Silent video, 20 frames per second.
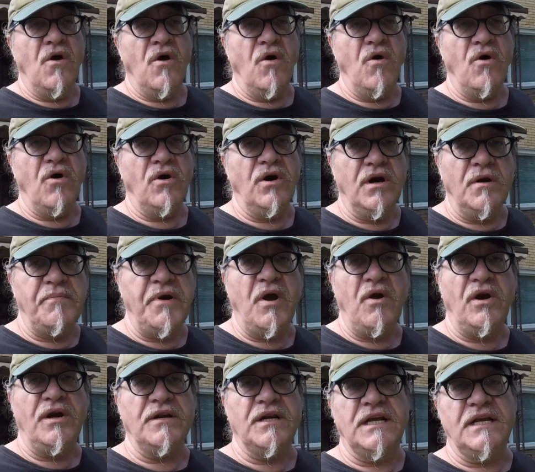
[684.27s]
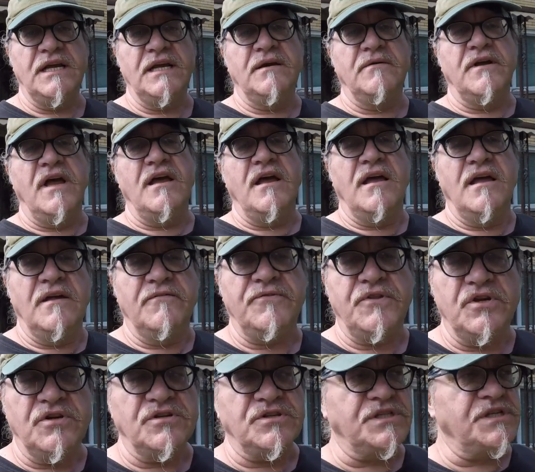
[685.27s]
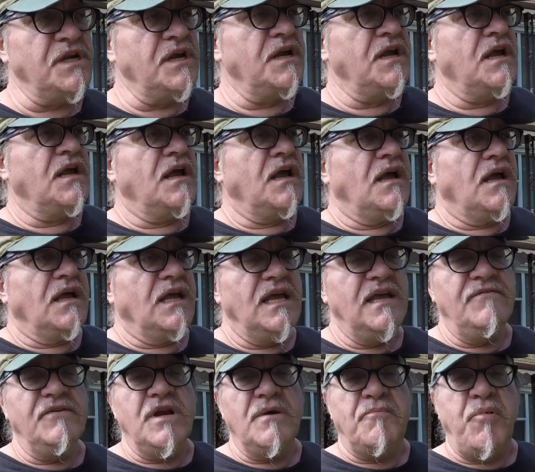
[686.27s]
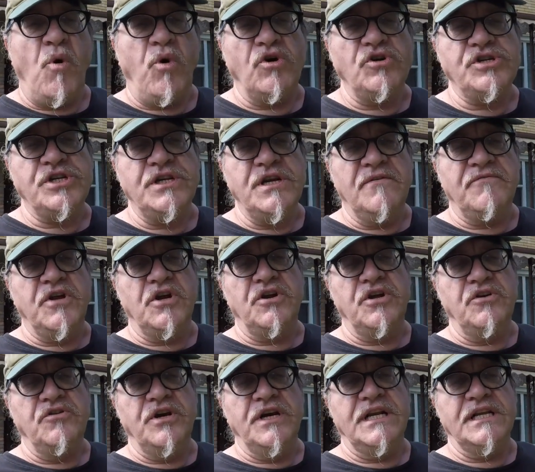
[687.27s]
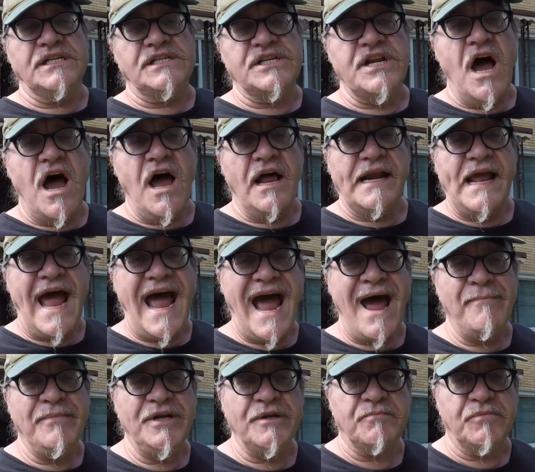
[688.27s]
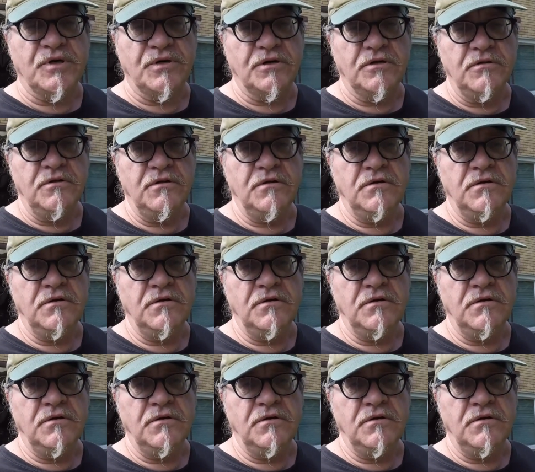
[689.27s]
Or apparently if there's even a portion of your unit is not habitable,